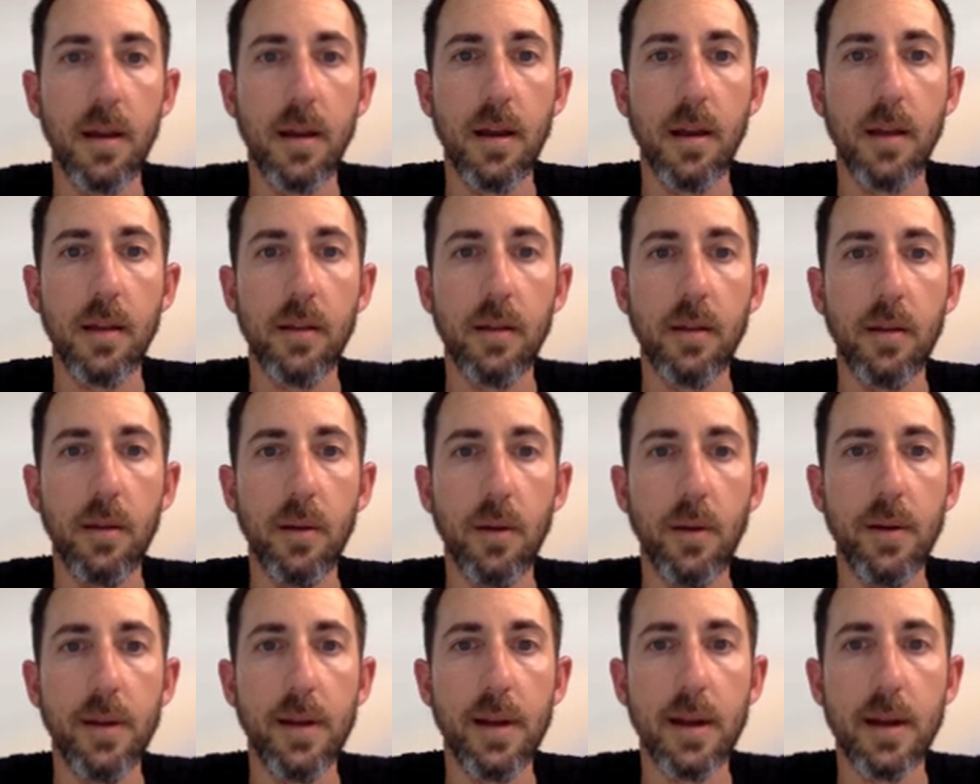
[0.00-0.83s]
the low
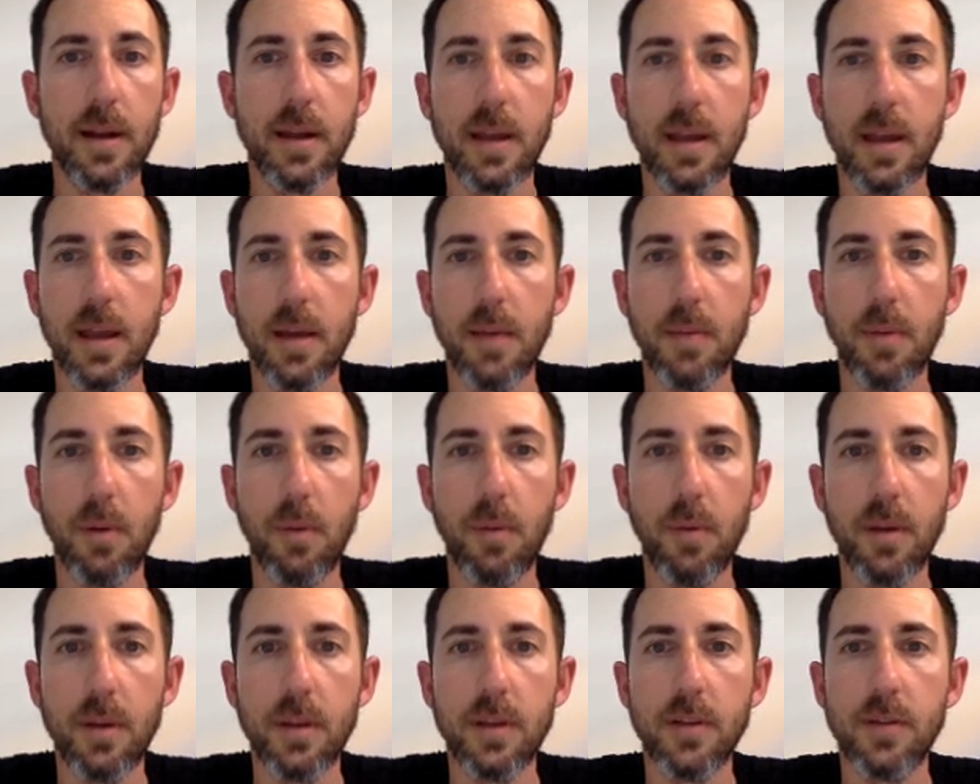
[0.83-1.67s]
down here. But we're
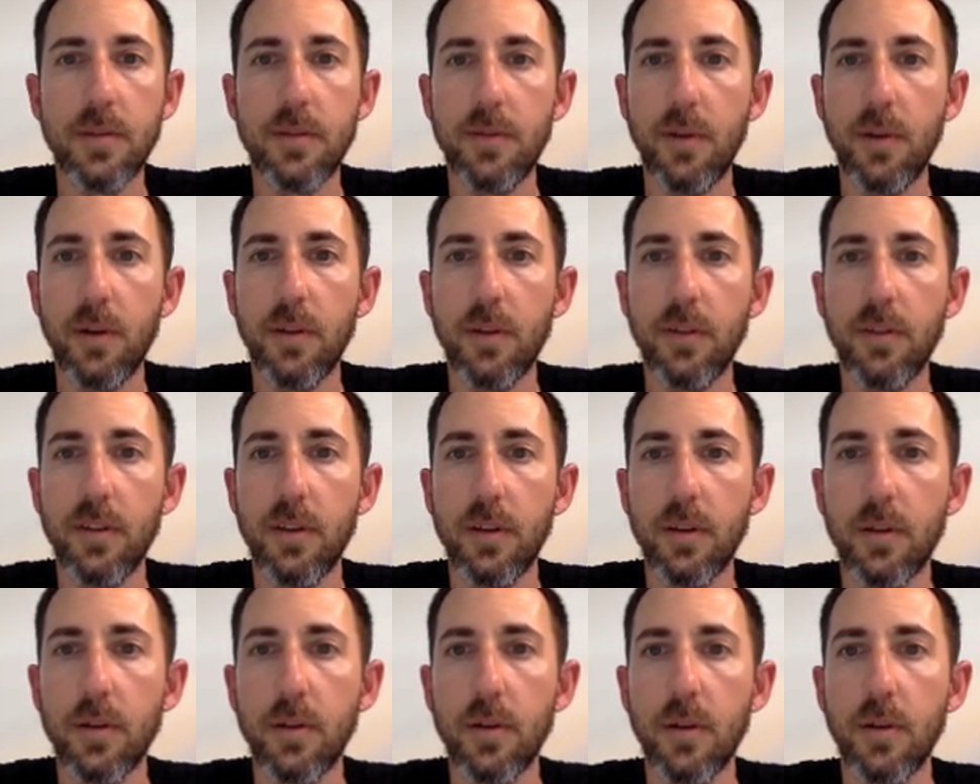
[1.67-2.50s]
just focusing
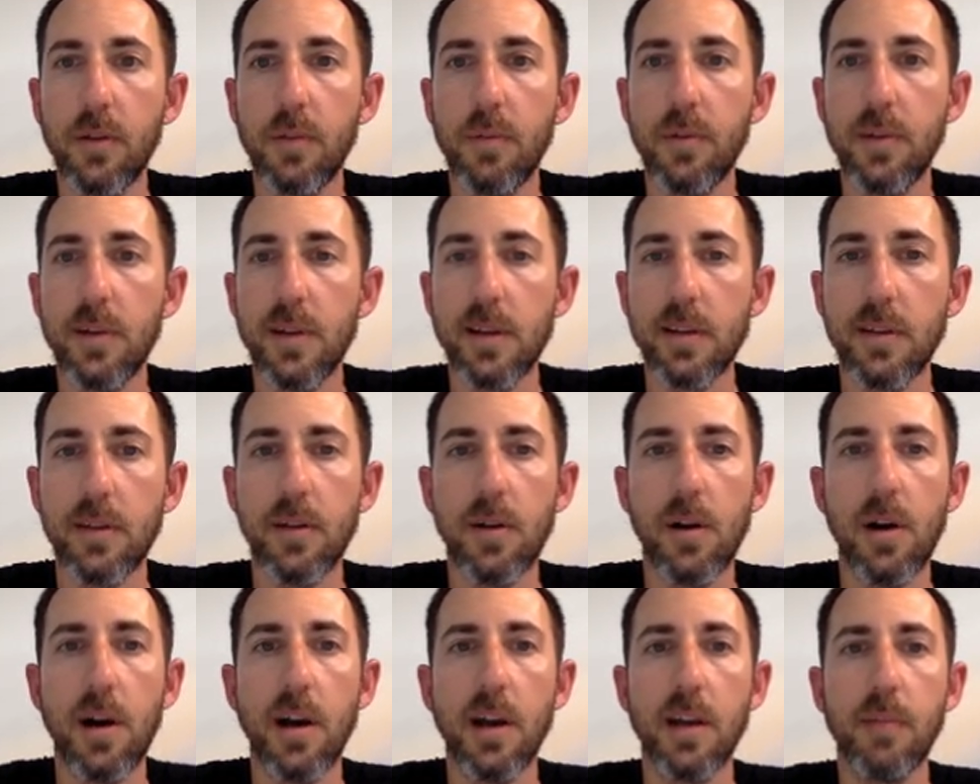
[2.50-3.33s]
on those protected
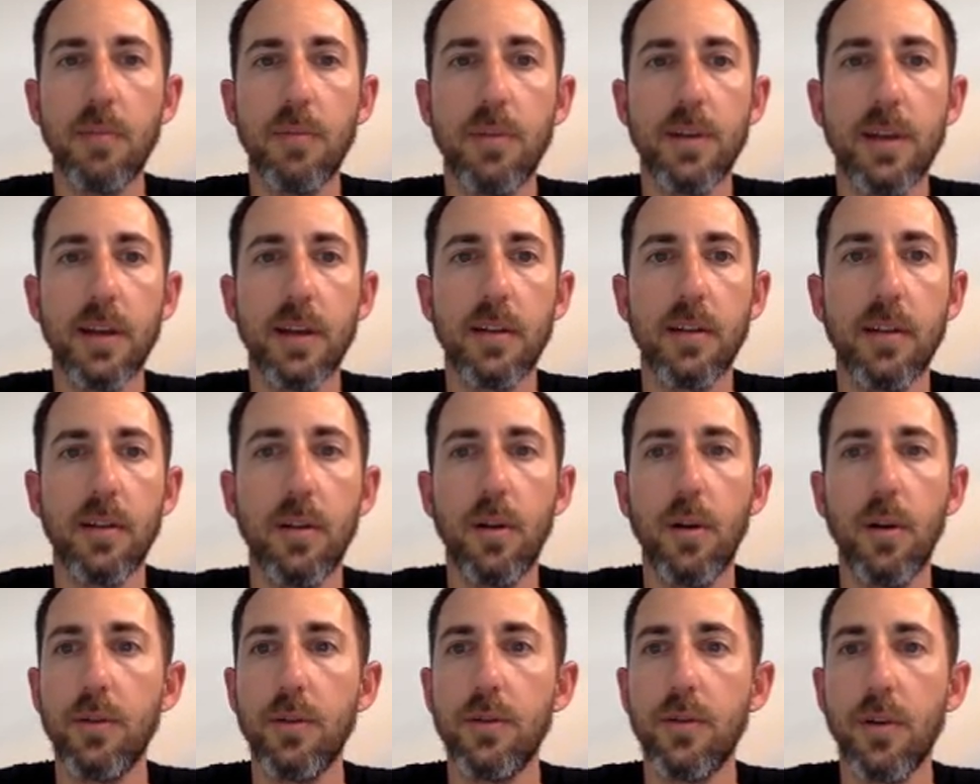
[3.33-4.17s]
highs, protected
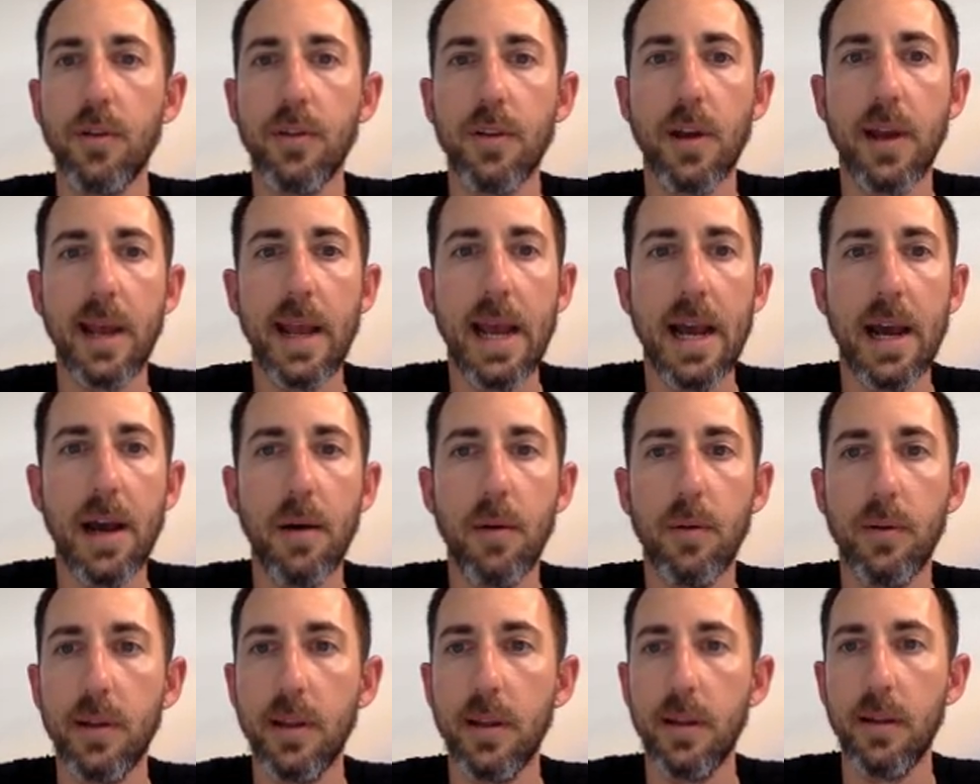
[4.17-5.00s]
lows on the
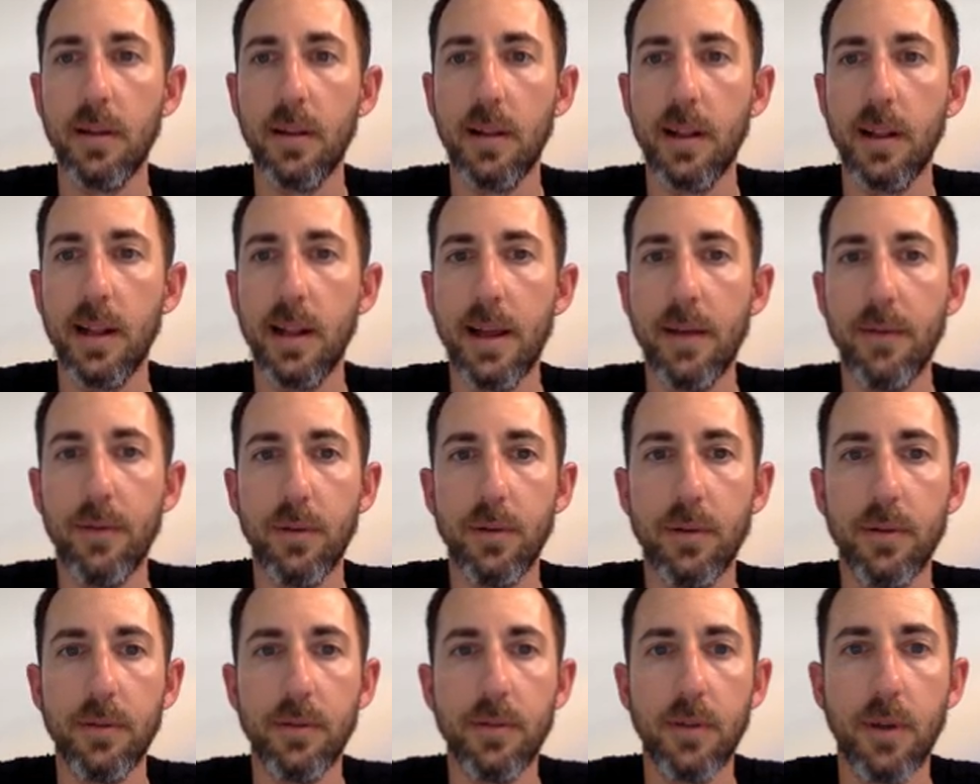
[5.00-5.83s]
hourly level.
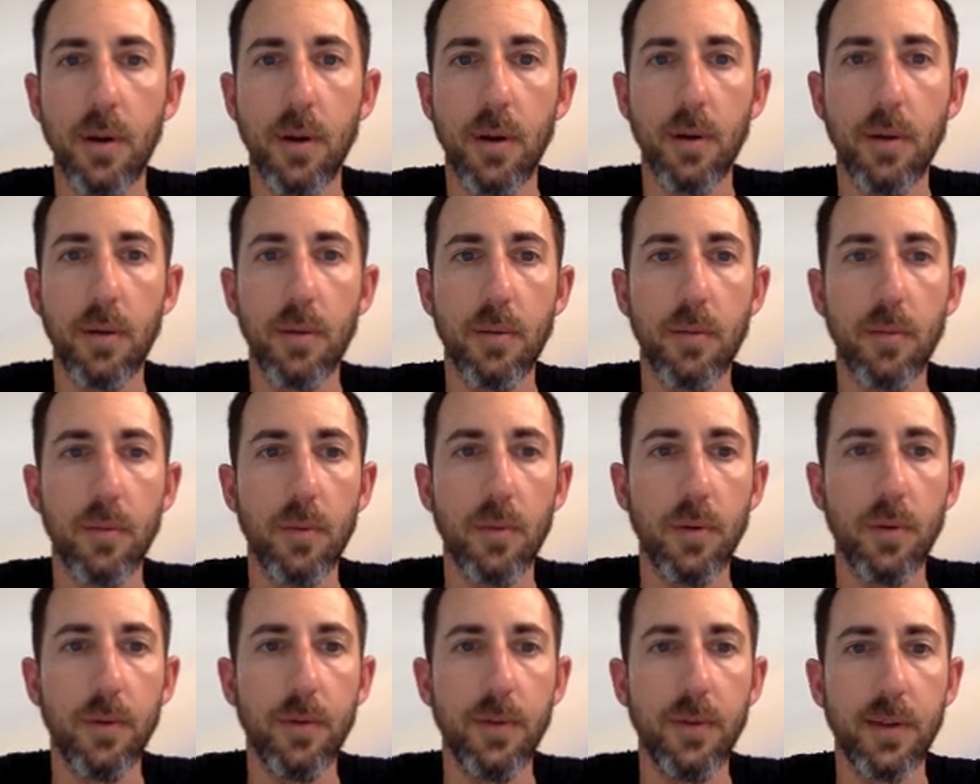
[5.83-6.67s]
So
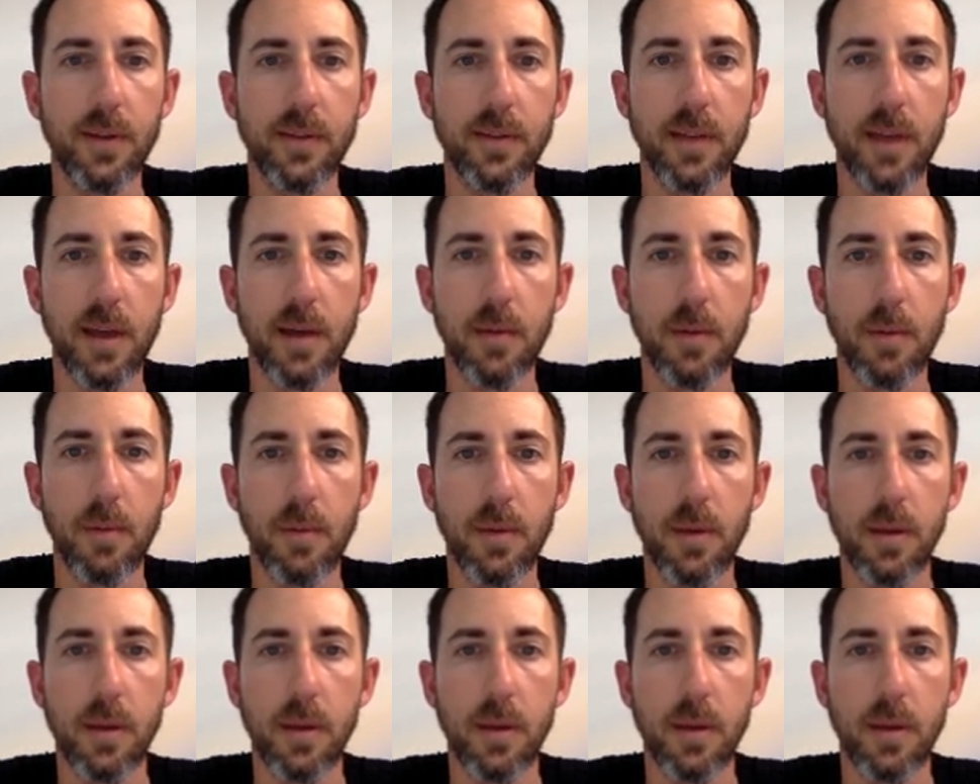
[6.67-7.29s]
we'll fix that when